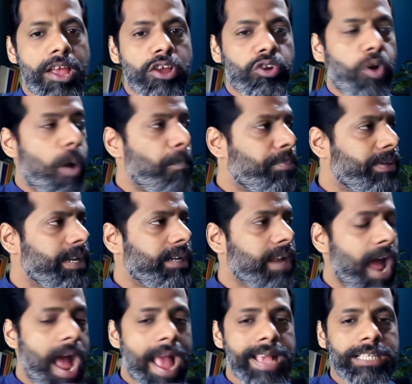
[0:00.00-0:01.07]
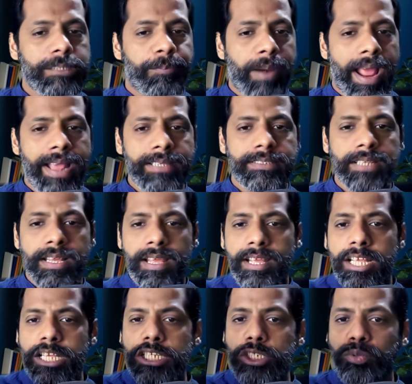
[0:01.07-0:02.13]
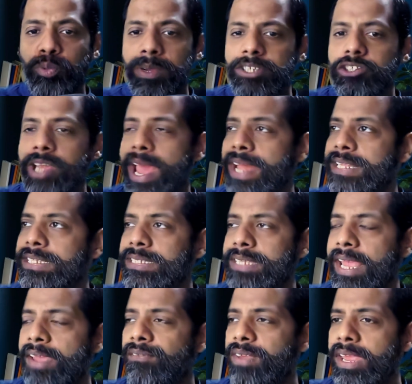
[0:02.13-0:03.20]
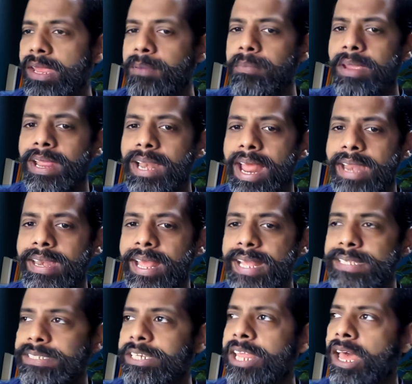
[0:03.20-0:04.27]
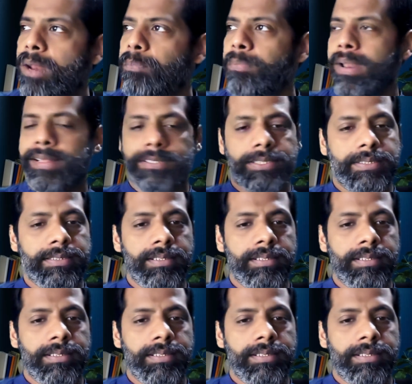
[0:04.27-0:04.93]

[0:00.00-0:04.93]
Competitor hikes price, switch and save email and SDR blitz.